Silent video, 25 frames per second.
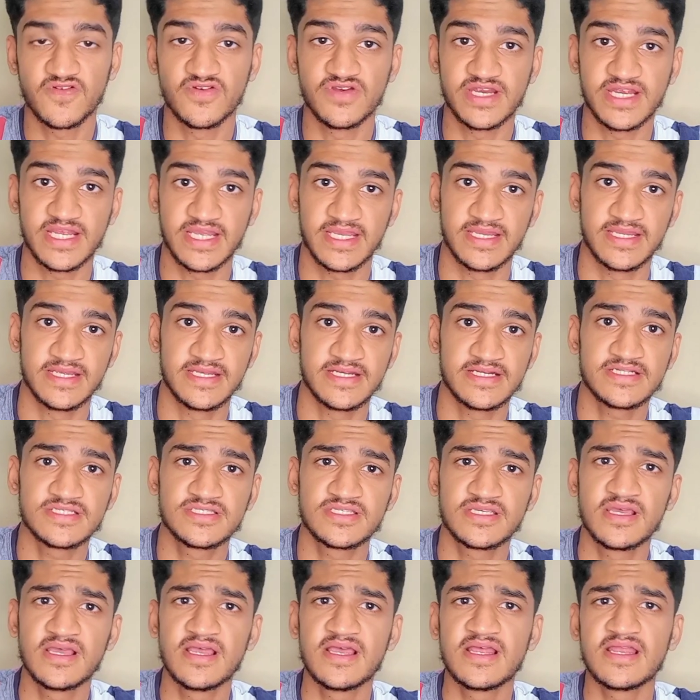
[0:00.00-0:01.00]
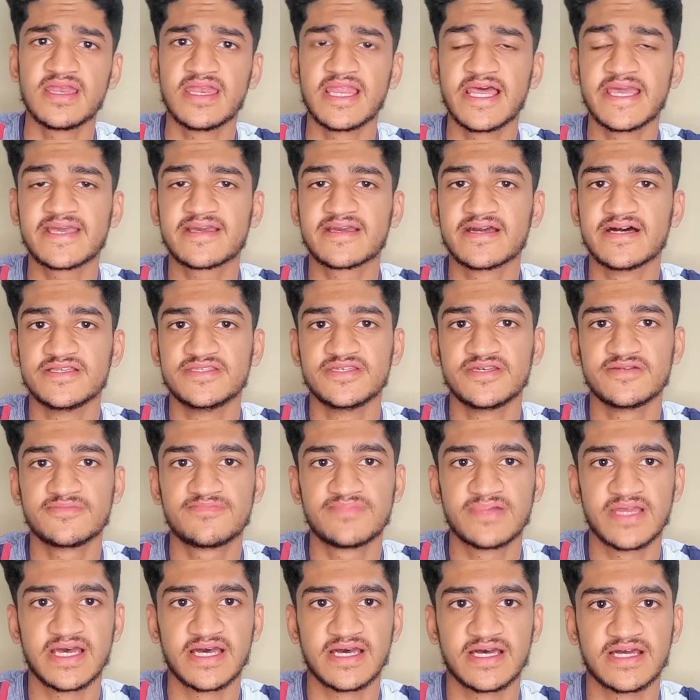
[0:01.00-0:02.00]
for ants like other
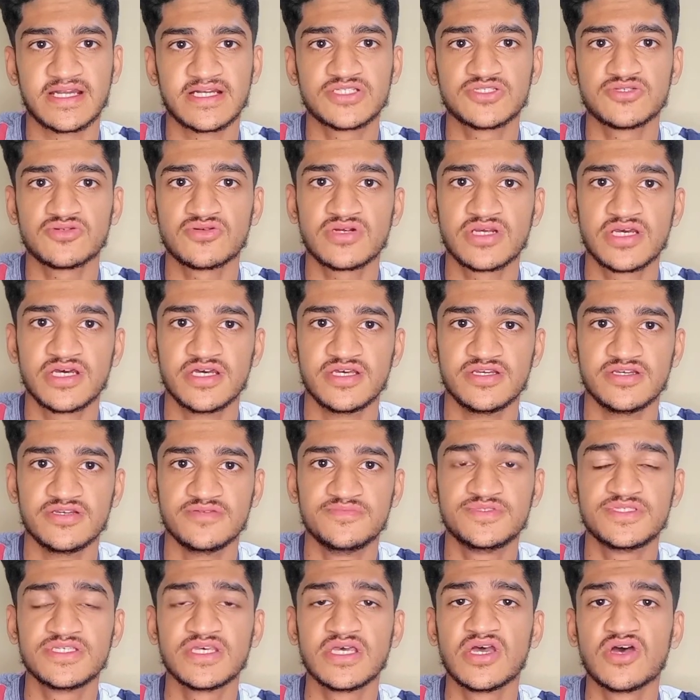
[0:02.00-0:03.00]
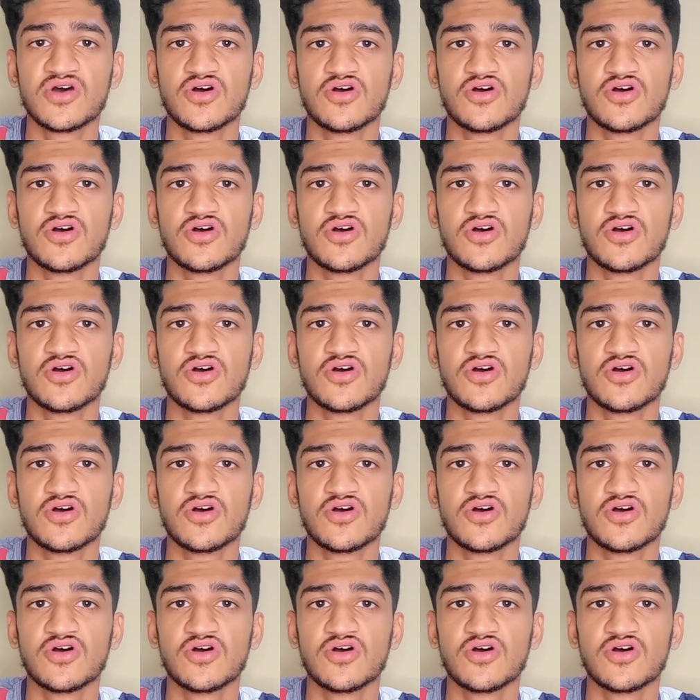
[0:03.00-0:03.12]
plants or herbs